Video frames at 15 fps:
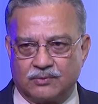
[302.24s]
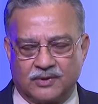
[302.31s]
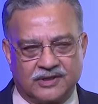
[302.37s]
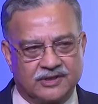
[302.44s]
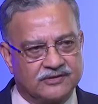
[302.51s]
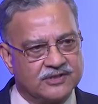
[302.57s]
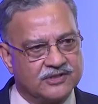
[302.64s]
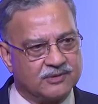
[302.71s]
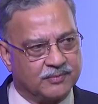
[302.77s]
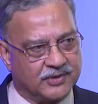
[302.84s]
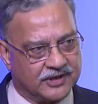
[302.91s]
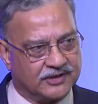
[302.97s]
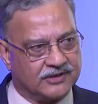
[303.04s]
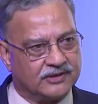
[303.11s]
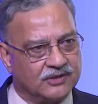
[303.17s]
one is in
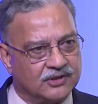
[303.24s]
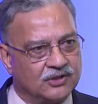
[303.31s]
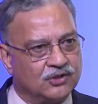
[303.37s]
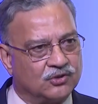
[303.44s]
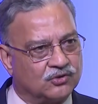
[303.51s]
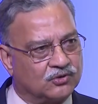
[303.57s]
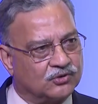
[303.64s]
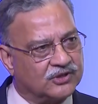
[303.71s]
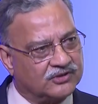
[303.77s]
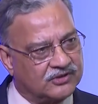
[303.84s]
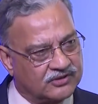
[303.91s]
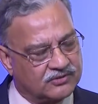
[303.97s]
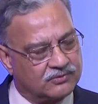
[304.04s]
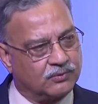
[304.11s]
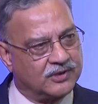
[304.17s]
Japan. So this
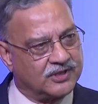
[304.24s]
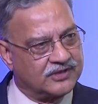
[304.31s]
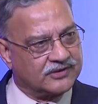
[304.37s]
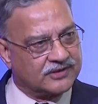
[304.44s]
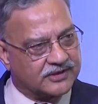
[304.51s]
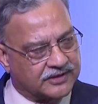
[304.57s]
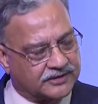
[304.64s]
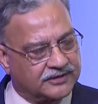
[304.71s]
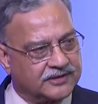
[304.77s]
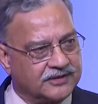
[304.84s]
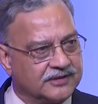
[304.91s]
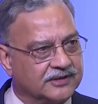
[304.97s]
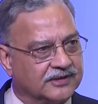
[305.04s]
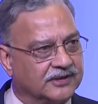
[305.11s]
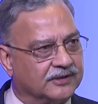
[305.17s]
is what has irked
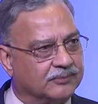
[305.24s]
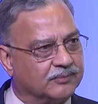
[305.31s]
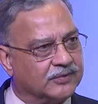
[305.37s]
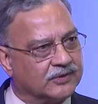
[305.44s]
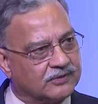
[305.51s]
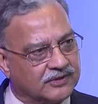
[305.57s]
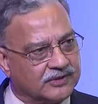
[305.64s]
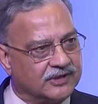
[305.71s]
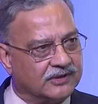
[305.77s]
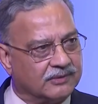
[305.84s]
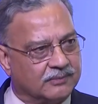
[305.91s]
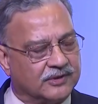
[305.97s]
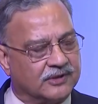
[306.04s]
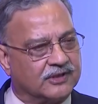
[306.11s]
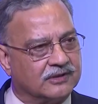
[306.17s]

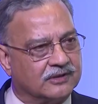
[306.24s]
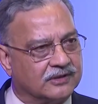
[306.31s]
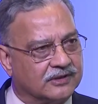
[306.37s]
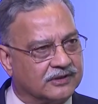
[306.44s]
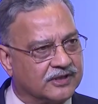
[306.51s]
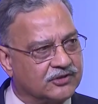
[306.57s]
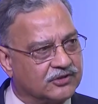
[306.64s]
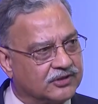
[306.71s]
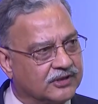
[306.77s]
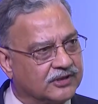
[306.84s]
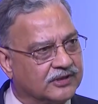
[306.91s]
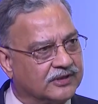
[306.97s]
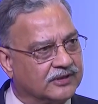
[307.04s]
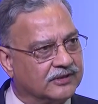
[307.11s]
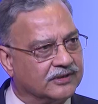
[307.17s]

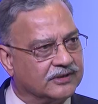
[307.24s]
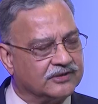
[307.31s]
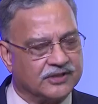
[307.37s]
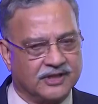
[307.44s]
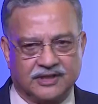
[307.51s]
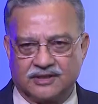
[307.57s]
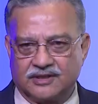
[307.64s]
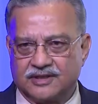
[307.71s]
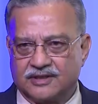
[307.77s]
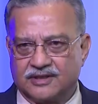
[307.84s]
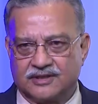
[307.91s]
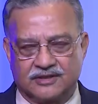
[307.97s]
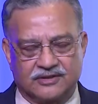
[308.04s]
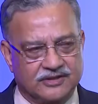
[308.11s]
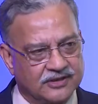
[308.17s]
Russia and China,
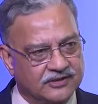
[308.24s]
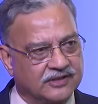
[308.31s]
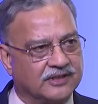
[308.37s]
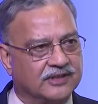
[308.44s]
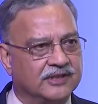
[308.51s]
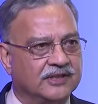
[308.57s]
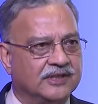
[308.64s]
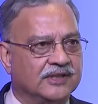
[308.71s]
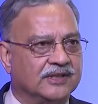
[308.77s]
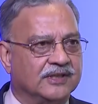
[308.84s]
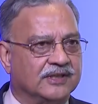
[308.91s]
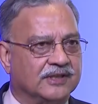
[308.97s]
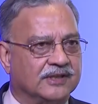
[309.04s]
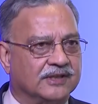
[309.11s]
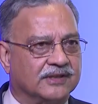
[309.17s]
Iran, etc.,
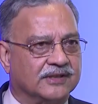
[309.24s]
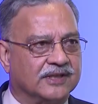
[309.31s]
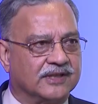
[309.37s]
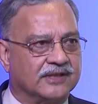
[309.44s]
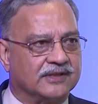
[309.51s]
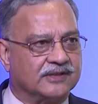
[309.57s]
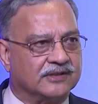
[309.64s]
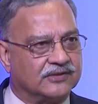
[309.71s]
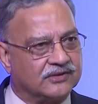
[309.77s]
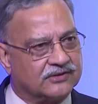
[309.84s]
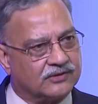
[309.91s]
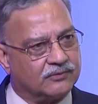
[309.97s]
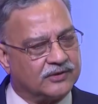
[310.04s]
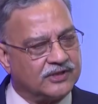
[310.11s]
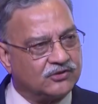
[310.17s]
that this
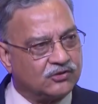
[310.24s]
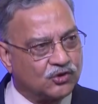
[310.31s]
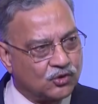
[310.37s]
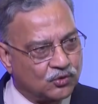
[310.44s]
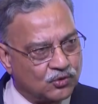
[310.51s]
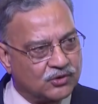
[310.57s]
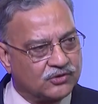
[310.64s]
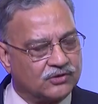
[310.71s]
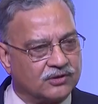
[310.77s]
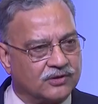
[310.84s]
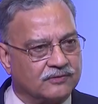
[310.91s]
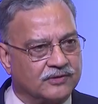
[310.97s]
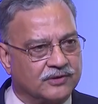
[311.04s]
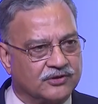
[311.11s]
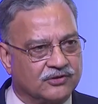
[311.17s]
is a very skewed sort
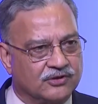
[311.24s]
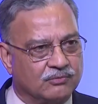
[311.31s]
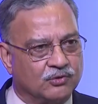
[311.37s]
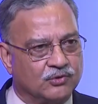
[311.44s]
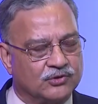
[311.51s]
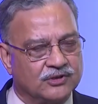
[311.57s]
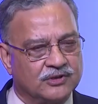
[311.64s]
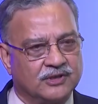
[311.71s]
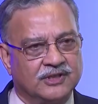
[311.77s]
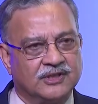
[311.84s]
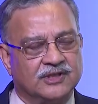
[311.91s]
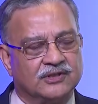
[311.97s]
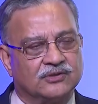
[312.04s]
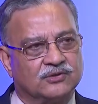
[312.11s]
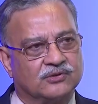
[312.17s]
of a distribution.
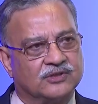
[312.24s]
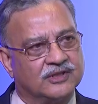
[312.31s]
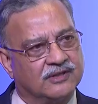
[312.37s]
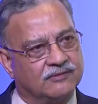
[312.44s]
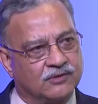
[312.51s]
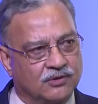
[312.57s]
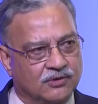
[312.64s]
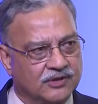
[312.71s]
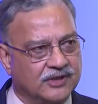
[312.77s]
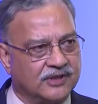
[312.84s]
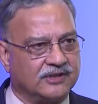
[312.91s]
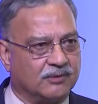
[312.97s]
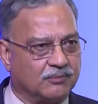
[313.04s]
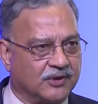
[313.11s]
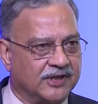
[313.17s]
So they have gone
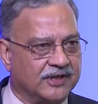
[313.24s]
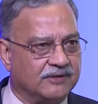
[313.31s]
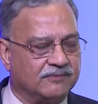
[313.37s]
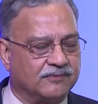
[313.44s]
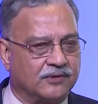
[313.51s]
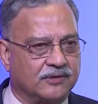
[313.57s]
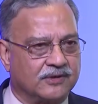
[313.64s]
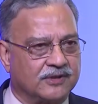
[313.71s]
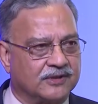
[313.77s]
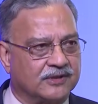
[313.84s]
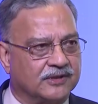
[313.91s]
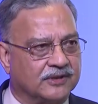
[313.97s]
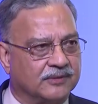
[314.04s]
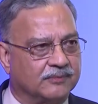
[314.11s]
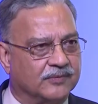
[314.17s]
and applied for
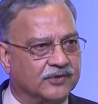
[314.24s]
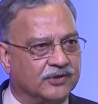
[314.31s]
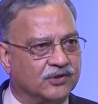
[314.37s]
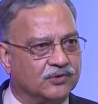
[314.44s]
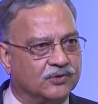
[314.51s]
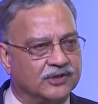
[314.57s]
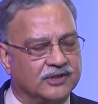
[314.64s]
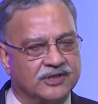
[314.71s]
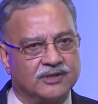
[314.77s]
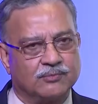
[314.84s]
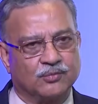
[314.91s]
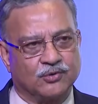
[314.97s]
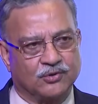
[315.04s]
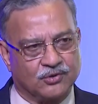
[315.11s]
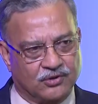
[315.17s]
a new
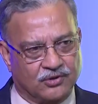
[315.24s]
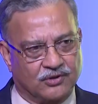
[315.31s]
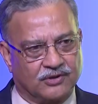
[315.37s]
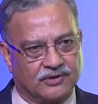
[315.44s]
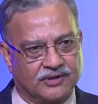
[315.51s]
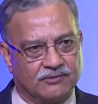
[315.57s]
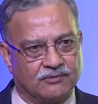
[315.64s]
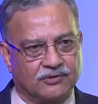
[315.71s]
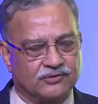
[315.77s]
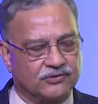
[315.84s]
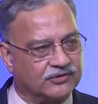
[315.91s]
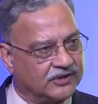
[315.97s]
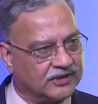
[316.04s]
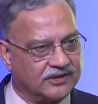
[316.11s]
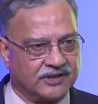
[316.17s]
internet protocol. They've
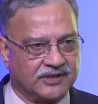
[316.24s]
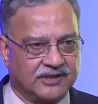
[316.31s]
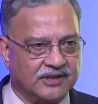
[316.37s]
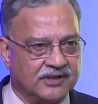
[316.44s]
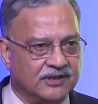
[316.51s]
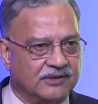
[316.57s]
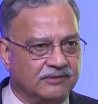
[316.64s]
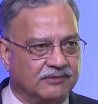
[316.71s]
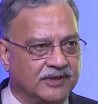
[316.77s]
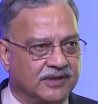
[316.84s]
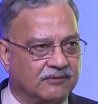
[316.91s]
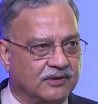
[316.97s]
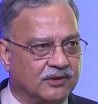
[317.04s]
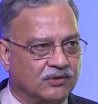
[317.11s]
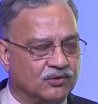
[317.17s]
also said that we
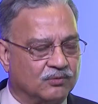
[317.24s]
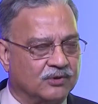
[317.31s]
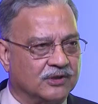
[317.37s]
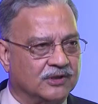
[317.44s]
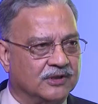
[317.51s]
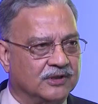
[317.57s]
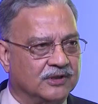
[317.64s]
have a global